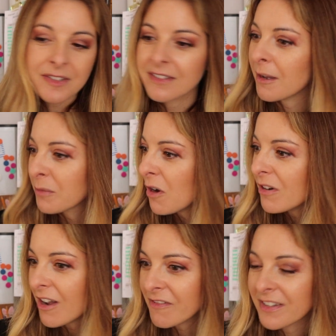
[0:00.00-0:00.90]
I'm going
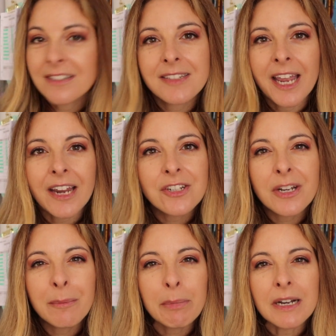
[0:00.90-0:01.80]
off on this
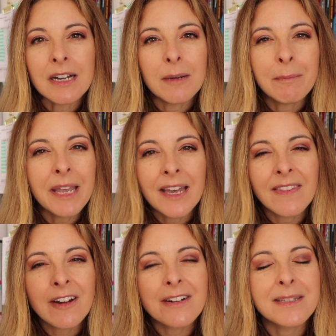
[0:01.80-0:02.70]
tangent, but man,
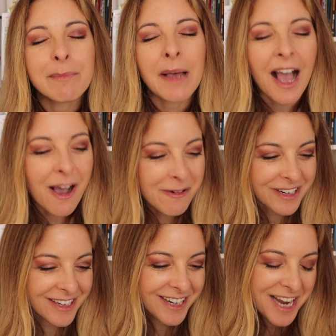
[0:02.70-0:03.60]
there is
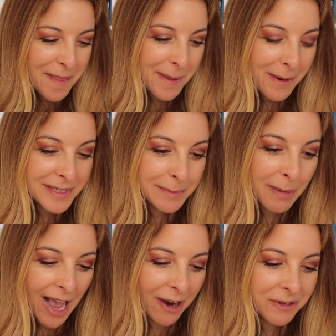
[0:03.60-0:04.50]
power. There is
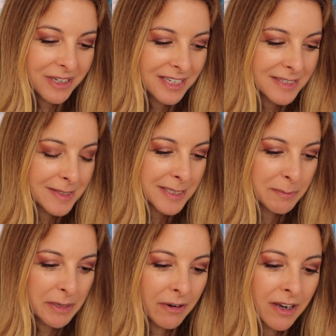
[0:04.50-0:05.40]
power in his
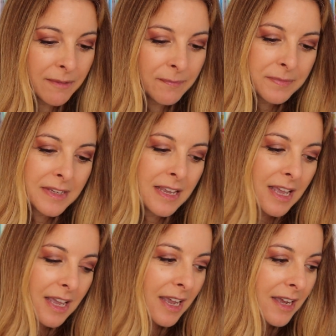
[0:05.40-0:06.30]
spirit
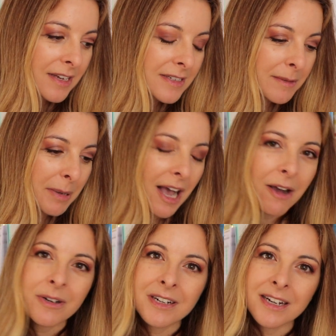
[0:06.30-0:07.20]
and
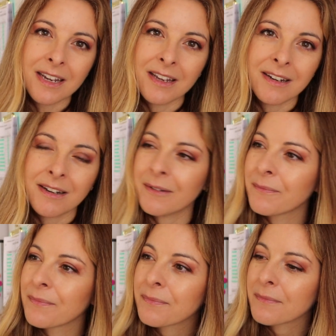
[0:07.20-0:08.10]
power in
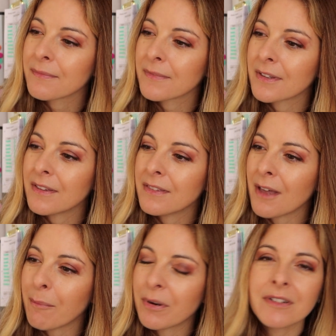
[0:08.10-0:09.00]

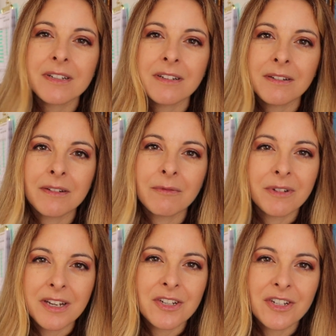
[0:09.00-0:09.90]
that personal
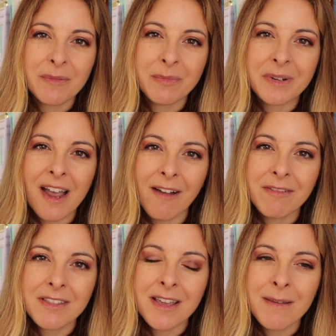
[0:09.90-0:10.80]
relationship we have
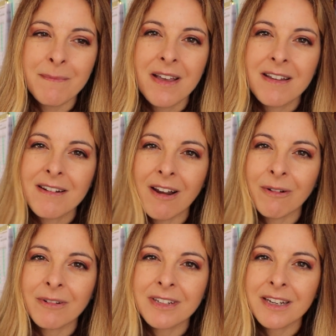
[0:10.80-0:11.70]
with him. Not
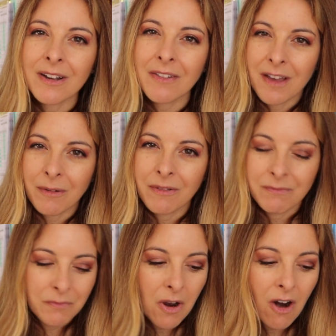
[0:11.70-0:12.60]
only that
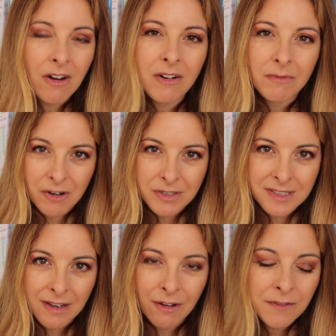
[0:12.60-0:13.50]

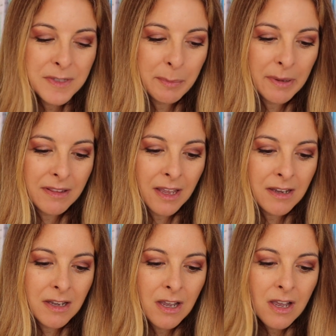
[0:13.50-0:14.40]
ourselves, but like